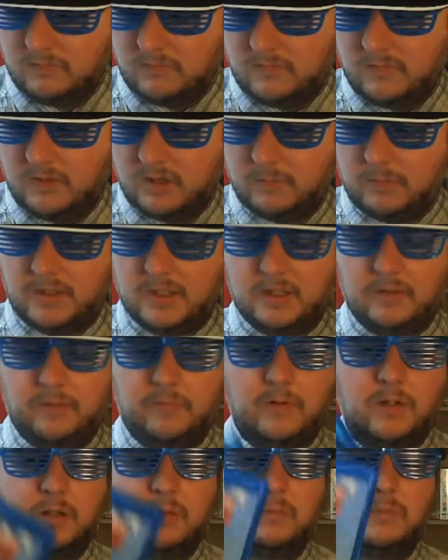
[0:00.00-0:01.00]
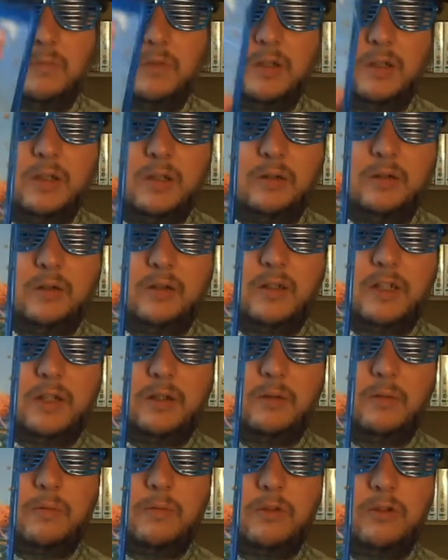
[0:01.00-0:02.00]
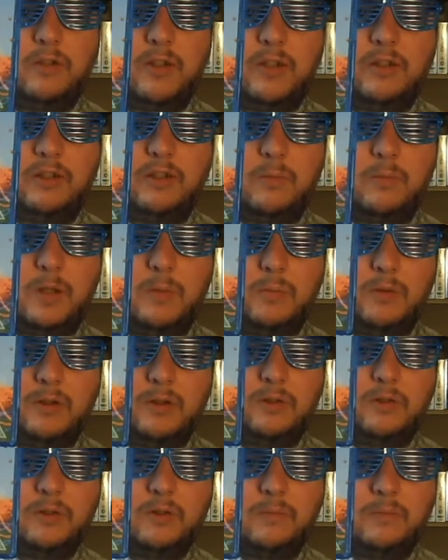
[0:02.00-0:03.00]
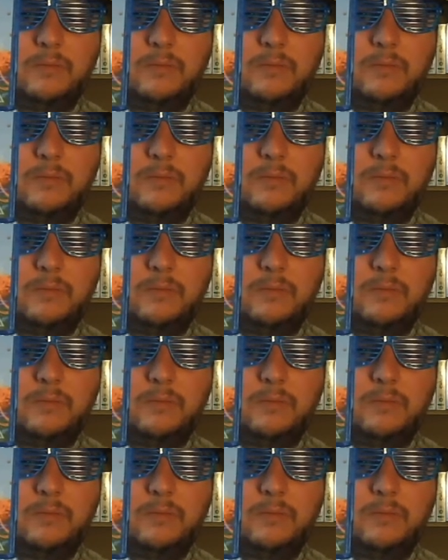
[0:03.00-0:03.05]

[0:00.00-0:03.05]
Then we have um, Cloudy with a Chance of Meatballs.